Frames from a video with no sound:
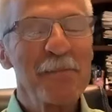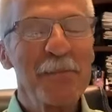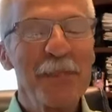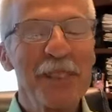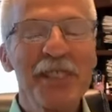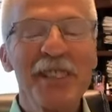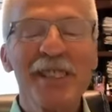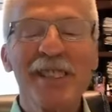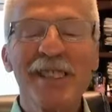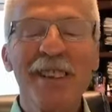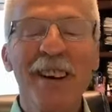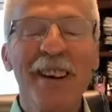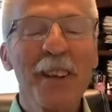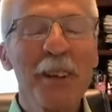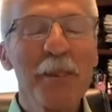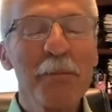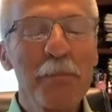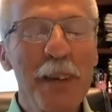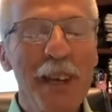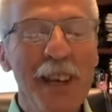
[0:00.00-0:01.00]
But she's not
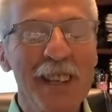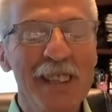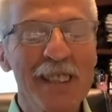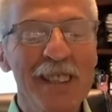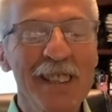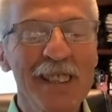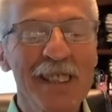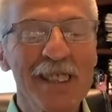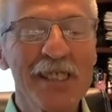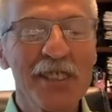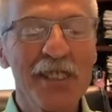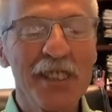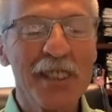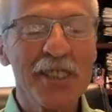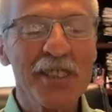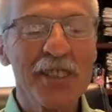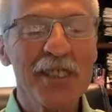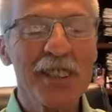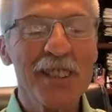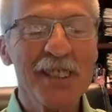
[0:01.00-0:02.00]
at peace, is she?
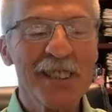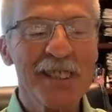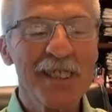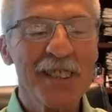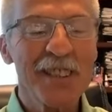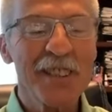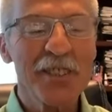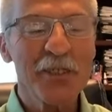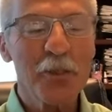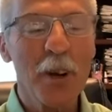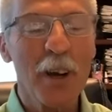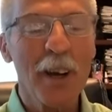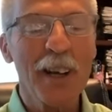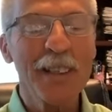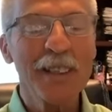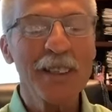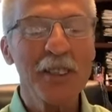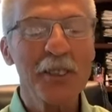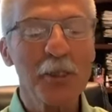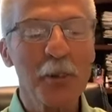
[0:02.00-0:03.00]
She's she's
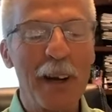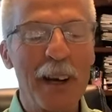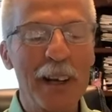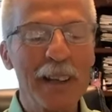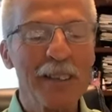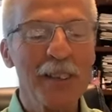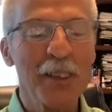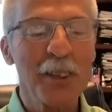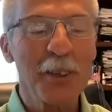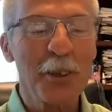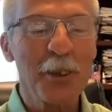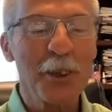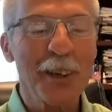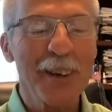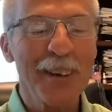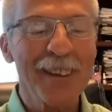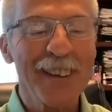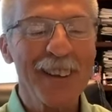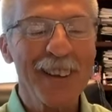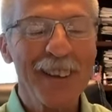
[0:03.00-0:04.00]
trying to direct the
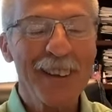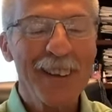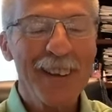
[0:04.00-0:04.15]
Lord